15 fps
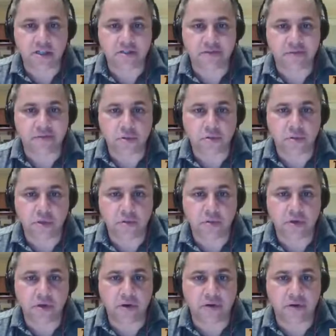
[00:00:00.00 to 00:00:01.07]

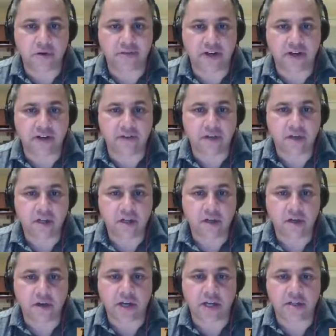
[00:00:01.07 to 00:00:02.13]
10,421.05.
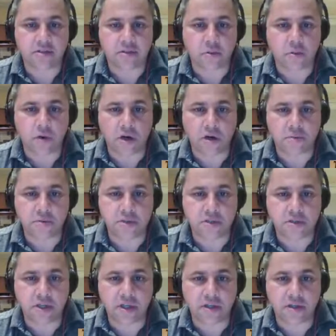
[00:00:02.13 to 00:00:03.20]
Okay, so where are
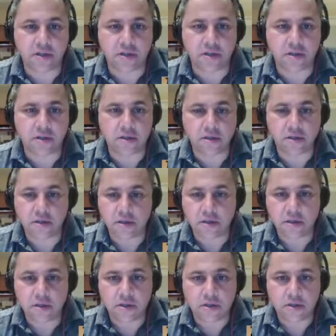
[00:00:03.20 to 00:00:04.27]
we still getting the?
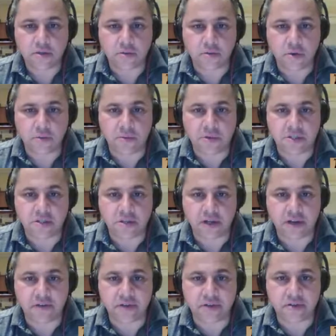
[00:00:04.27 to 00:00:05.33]
Where am
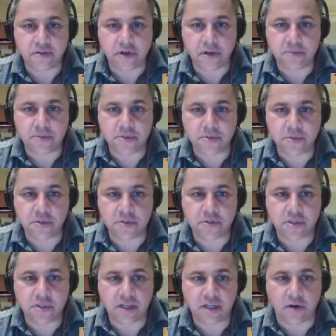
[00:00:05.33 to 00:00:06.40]
I still having the
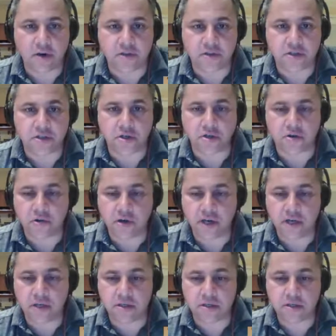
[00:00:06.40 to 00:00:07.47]
discrepancy with you, Tyler? On the
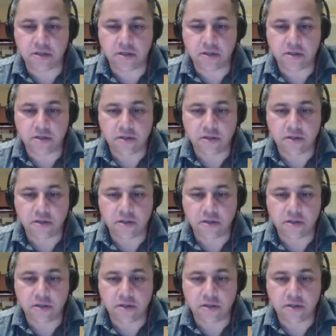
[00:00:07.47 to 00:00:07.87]
churn rate